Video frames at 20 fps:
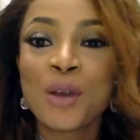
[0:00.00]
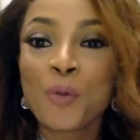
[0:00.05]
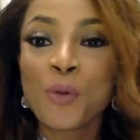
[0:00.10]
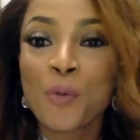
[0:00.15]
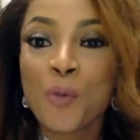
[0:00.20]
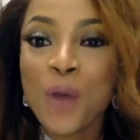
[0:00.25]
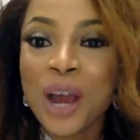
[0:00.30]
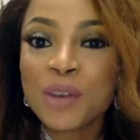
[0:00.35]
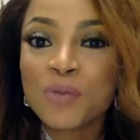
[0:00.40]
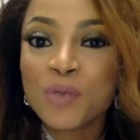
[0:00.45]

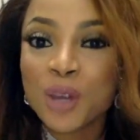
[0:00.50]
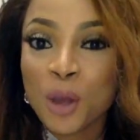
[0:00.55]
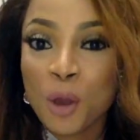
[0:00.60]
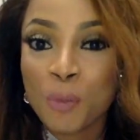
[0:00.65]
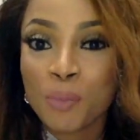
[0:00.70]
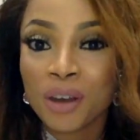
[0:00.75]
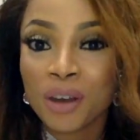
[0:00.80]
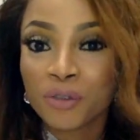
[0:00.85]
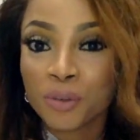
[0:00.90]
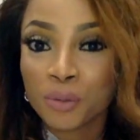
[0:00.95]
When we
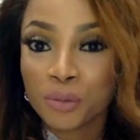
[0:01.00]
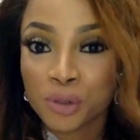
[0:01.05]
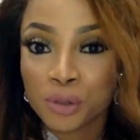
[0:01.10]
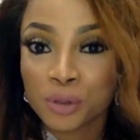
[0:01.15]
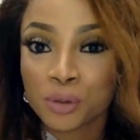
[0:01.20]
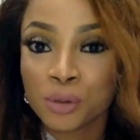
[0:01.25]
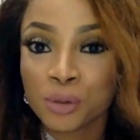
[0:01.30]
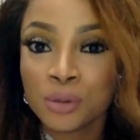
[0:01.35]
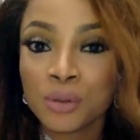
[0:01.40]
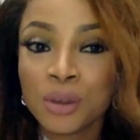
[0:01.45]
got back from
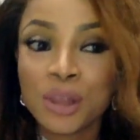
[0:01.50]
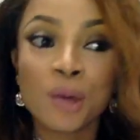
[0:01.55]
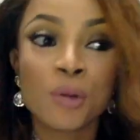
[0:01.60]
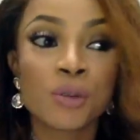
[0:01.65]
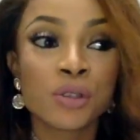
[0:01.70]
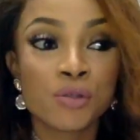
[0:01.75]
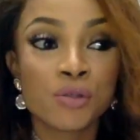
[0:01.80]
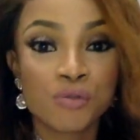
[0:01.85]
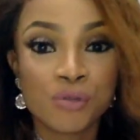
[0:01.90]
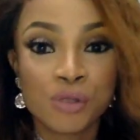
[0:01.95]
school, there
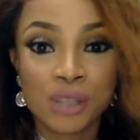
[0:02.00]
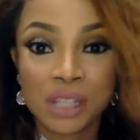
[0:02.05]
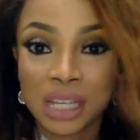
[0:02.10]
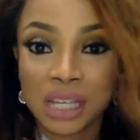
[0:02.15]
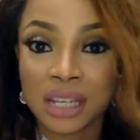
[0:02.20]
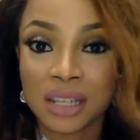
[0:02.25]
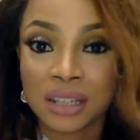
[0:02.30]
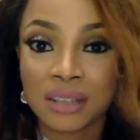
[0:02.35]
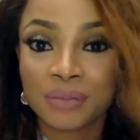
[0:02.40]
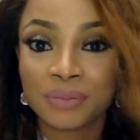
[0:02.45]
was a
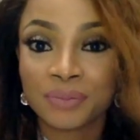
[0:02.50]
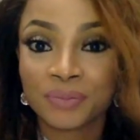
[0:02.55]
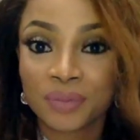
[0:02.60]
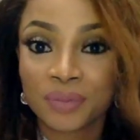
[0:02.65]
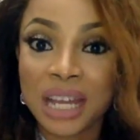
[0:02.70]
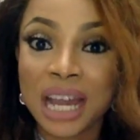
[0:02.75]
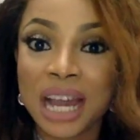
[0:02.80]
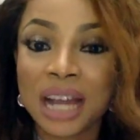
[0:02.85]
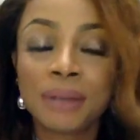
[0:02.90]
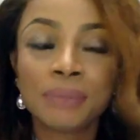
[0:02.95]
routine.
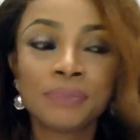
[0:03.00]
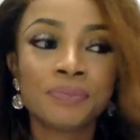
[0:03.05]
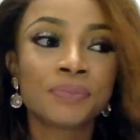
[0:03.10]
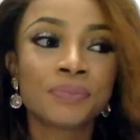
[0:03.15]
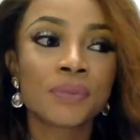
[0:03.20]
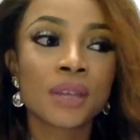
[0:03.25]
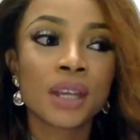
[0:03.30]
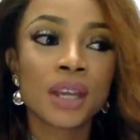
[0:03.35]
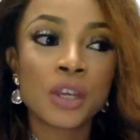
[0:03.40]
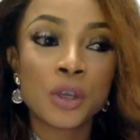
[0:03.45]
Yeah?
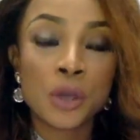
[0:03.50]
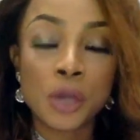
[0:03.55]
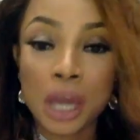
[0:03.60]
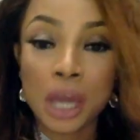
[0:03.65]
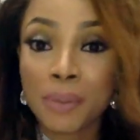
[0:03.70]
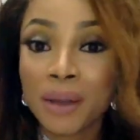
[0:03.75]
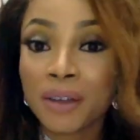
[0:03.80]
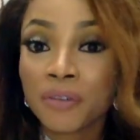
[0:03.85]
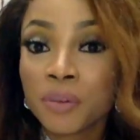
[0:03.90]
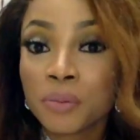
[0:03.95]
You
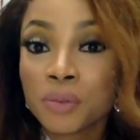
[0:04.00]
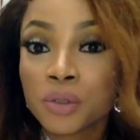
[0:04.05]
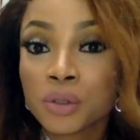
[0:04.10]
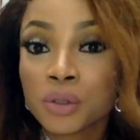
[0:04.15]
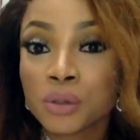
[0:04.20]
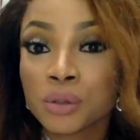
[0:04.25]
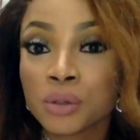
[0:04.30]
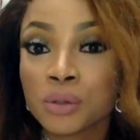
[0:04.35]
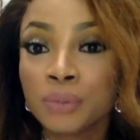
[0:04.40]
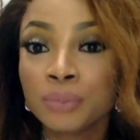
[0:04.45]
get back from
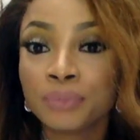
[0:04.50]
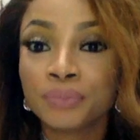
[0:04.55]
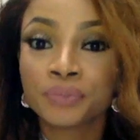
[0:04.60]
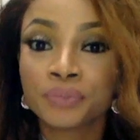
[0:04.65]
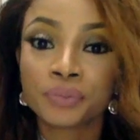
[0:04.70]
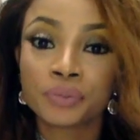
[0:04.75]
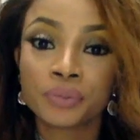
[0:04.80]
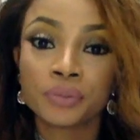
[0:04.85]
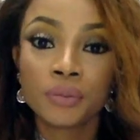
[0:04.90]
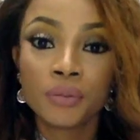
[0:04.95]
school,
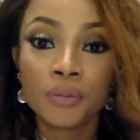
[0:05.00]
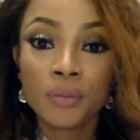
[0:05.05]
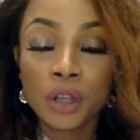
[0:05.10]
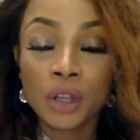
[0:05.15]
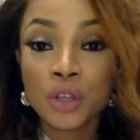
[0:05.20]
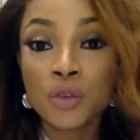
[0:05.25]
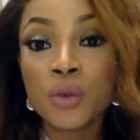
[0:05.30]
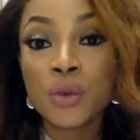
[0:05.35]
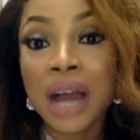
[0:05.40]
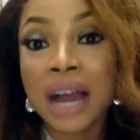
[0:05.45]

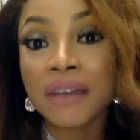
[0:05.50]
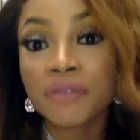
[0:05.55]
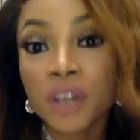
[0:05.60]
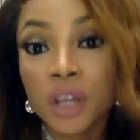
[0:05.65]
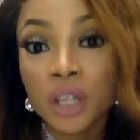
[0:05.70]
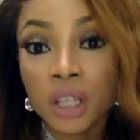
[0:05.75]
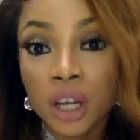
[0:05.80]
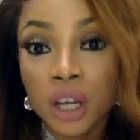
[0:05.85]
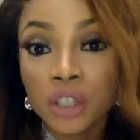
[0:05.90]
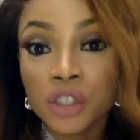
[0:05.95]
you have
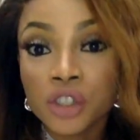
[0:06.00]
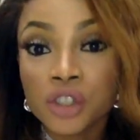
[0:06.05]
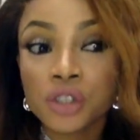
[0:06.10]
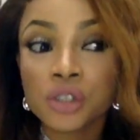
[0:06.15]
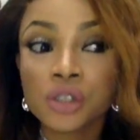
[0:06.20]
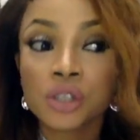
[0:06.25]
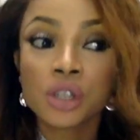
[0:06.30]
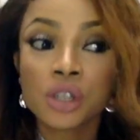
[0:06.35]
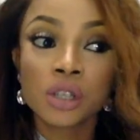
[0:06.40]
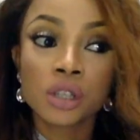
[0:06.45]
your
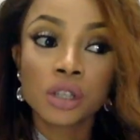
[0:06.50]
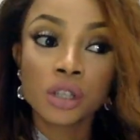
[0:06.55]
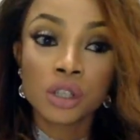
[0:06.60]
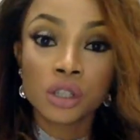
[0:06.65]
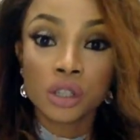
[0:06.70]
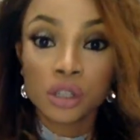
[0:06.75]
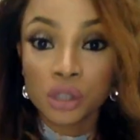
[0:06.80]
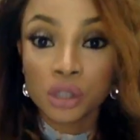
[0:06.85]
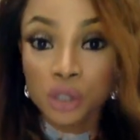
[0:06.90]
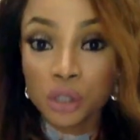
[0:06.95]
lunch,
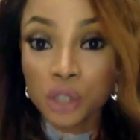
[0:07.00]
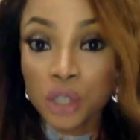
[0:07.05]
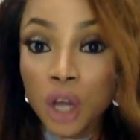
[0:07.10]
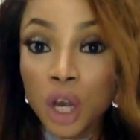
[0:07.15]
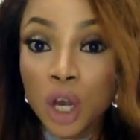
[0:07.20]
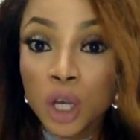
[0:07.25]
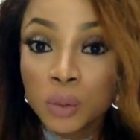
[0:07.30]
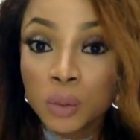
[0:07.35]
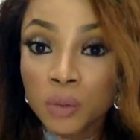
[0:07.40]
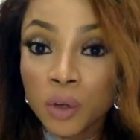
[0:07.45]
you do
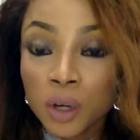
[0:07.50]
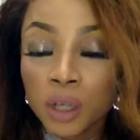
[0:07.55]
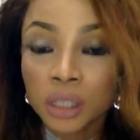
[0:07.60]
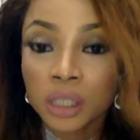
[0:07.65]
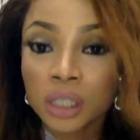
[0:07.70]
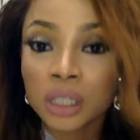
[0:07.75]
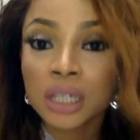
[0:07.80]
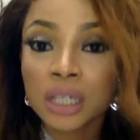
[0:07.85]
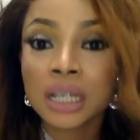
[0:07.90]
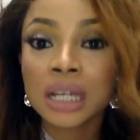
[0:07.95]
your
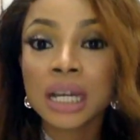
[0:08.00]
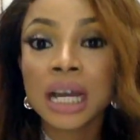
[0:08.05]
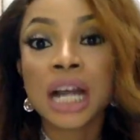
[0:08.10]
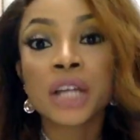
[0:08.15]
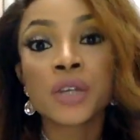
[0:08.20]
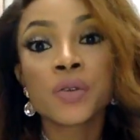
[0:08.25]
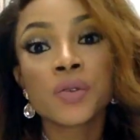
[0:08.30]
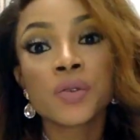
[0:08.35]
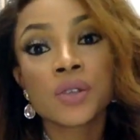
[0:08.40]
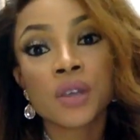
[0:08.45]
homework,
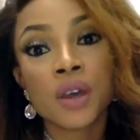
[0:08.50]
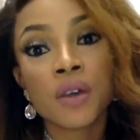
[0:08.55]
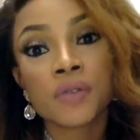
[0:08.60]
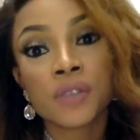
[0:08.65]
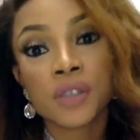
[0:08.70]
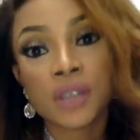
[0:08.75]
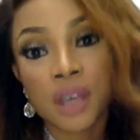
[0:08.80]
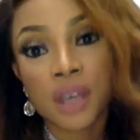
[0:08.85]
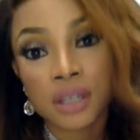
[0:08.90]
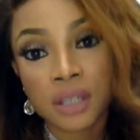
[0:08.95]
and you serve
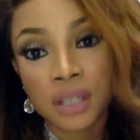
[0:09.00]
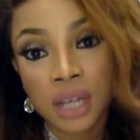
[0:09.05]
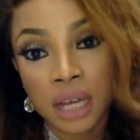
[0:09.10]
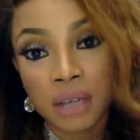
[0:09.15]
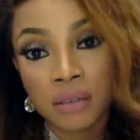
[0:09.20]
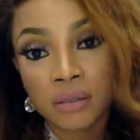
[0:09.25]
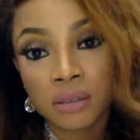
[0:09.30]
siesta.